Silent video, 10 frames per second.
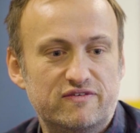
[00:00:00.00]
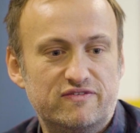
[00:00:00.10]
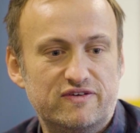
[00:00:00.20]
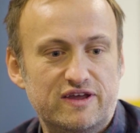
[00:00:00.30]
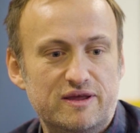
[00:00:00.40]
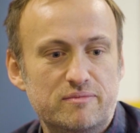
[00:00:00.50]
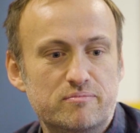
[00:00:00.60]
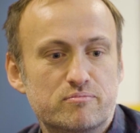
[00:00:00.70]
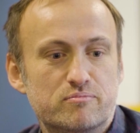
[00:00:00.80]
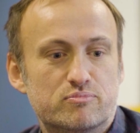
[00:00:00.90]
Our
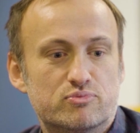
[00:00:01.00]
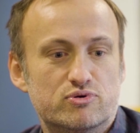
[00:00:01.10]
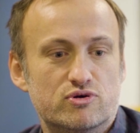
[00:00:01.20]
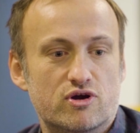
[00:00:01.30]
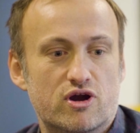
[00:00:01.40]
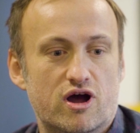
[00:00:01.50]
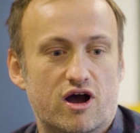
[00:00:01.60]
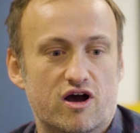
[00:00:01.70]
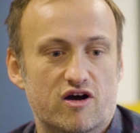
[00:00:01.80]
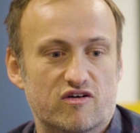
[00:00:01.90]
challenge was to design and
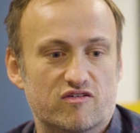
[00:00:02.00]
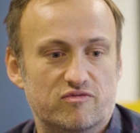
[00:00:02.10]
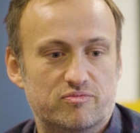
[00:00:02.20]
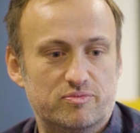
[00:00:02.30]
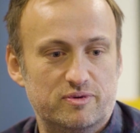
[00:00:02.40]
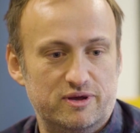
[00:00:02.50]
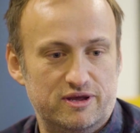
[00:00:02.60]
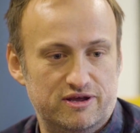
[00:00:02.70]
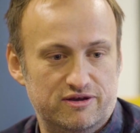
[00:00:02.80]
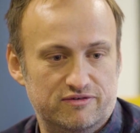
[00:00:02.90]
build a bendable knee for
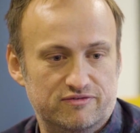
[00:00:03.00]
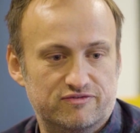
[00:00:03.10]
Barbie.